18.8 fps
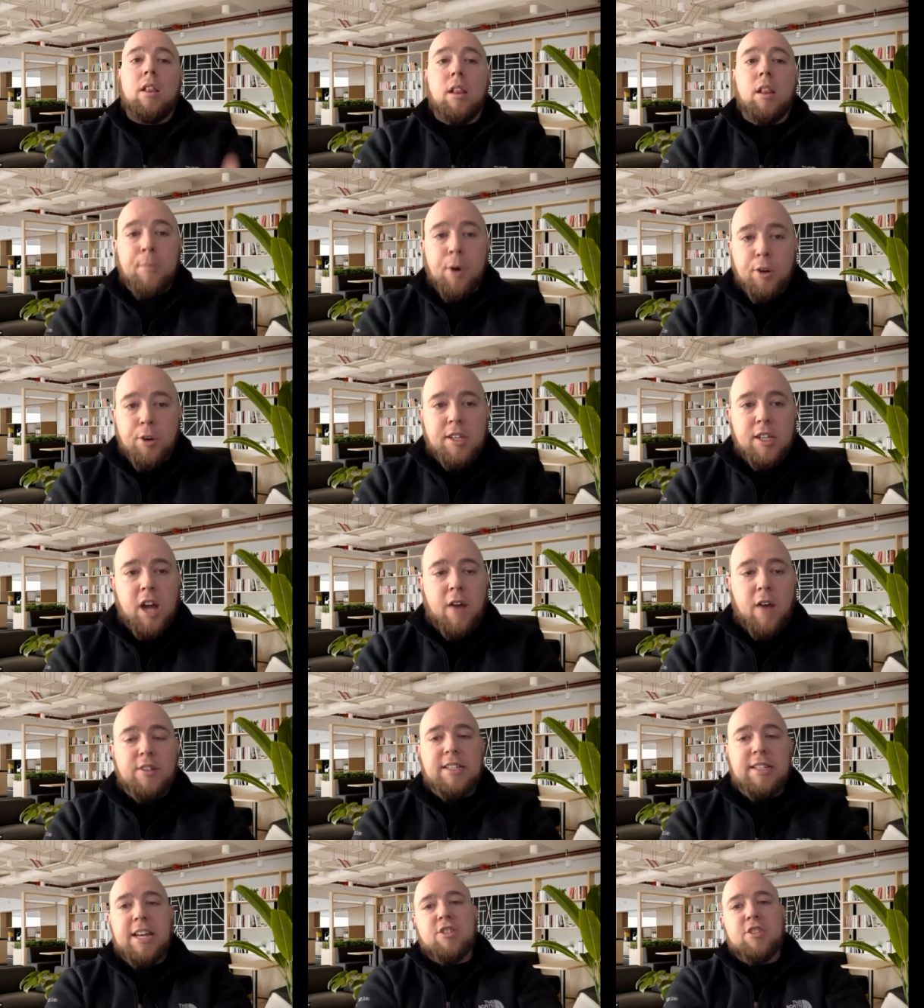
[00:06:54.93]
Most of the
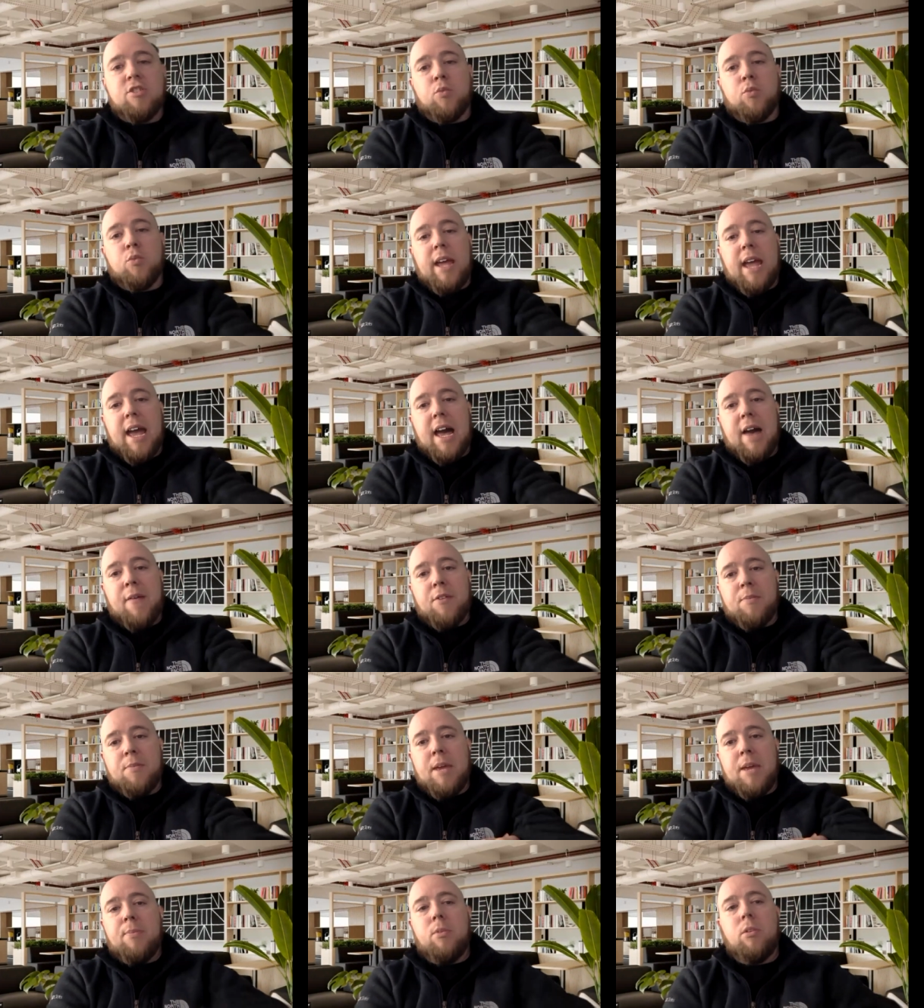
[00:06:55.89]
conversations we
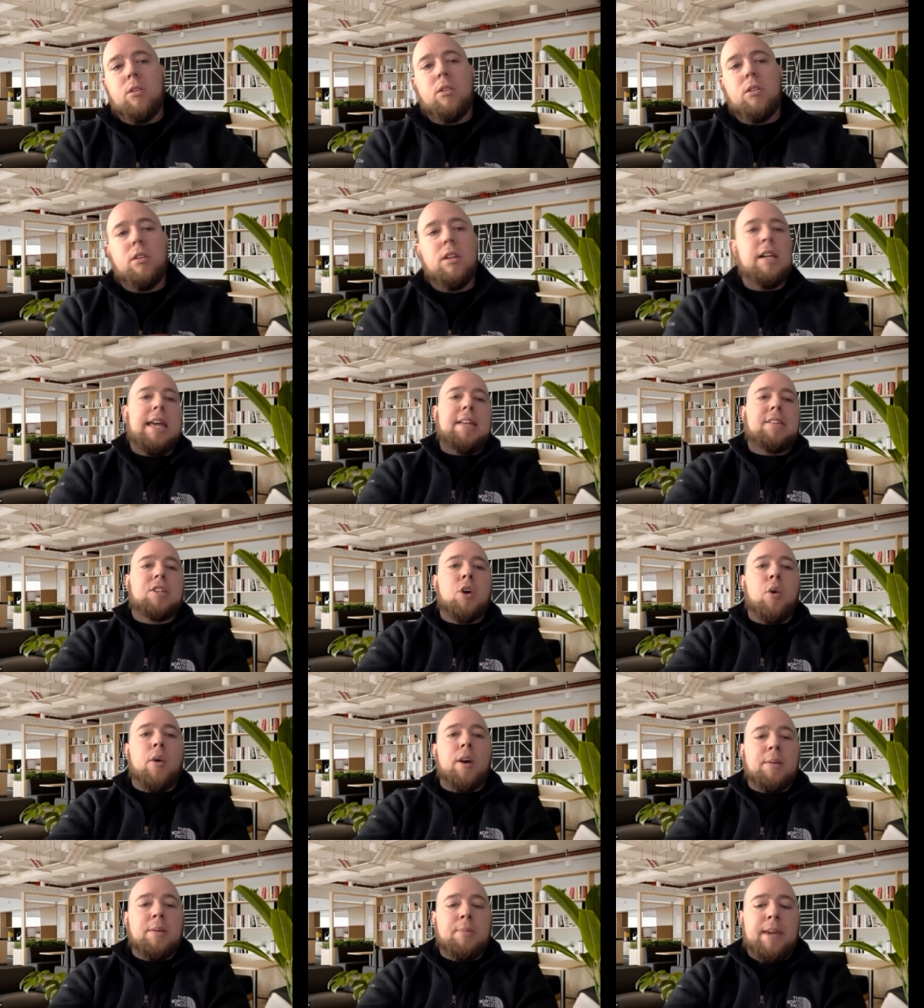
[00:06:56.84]
have with people,
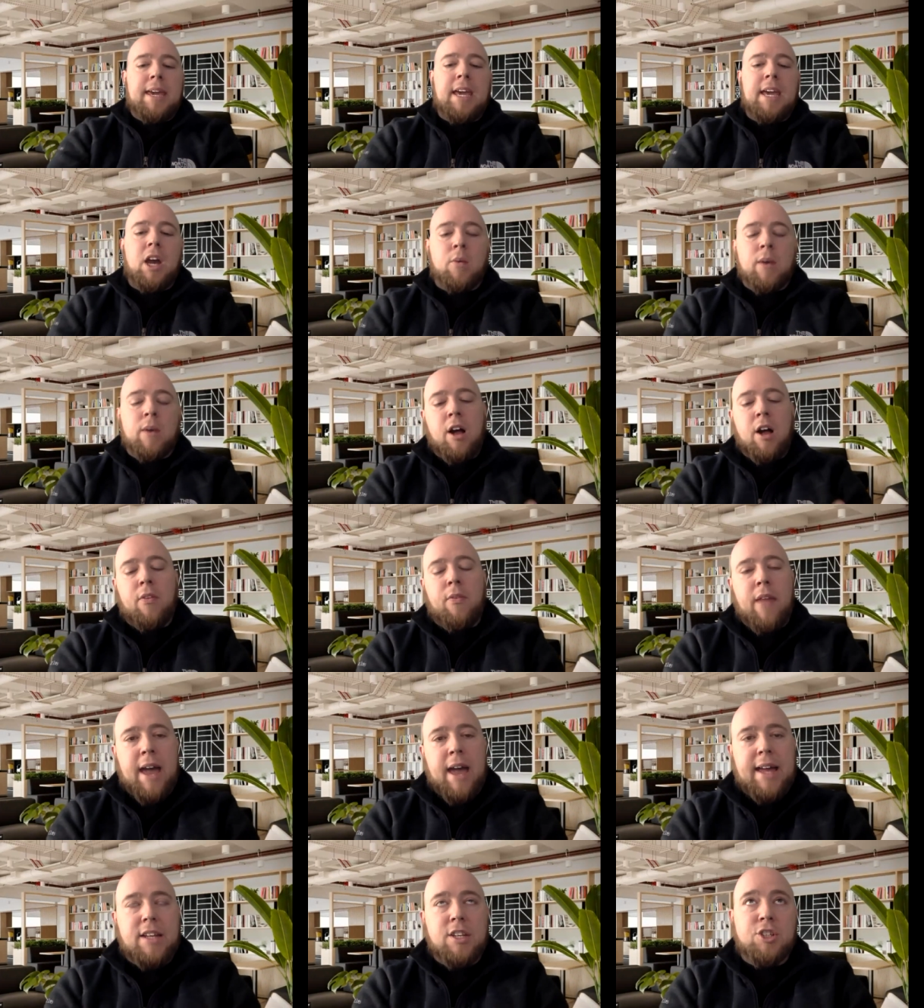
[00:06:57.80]
it's going to be
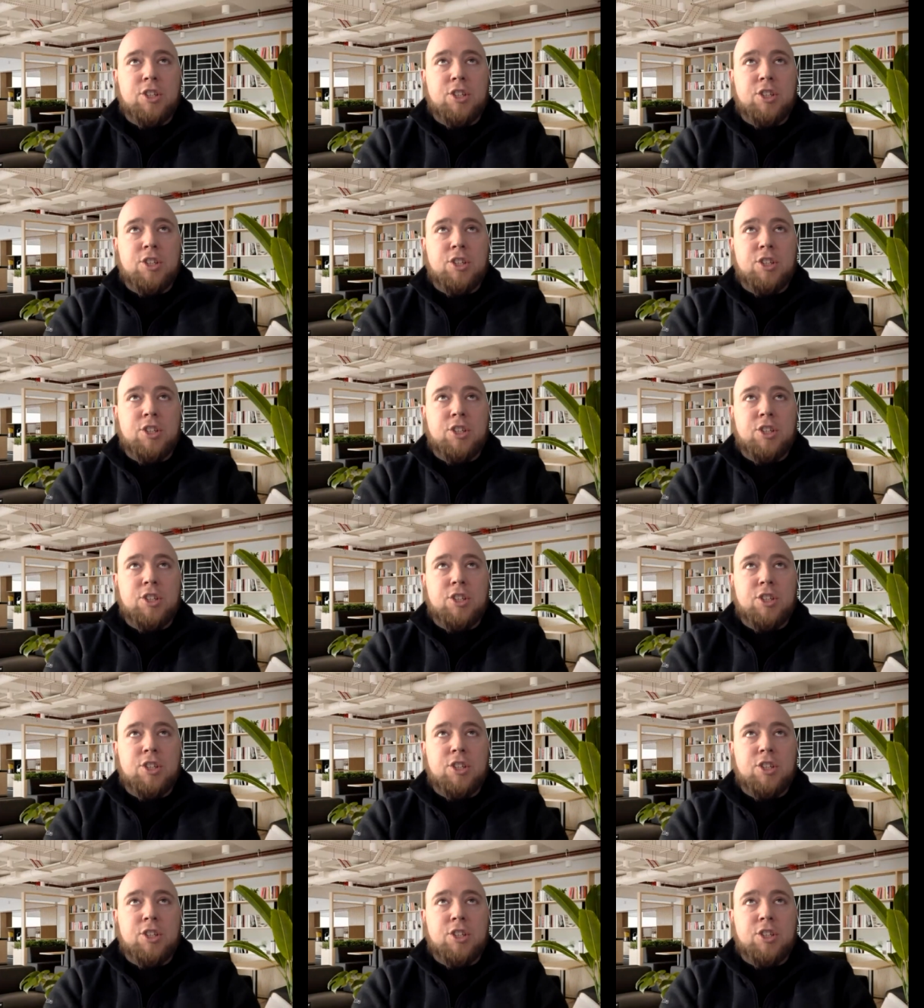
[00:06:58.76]
around that